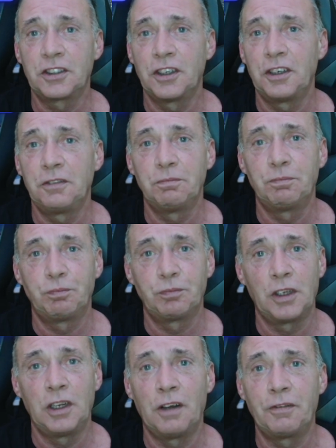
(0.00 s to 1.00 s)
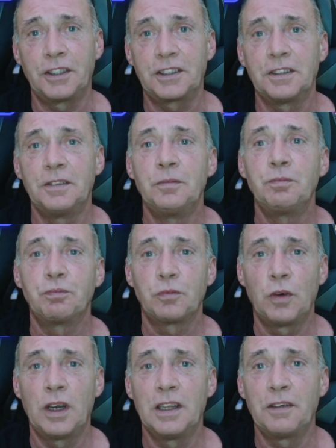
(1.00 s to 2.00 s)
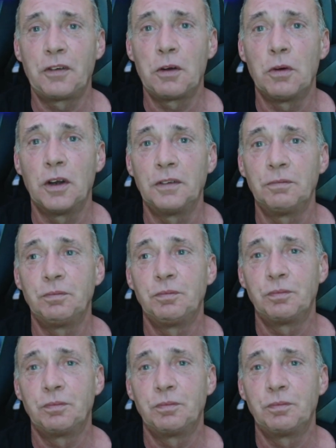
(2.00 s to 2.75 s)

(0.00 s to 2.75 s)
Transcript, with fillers: out. Love it. Well, everyone,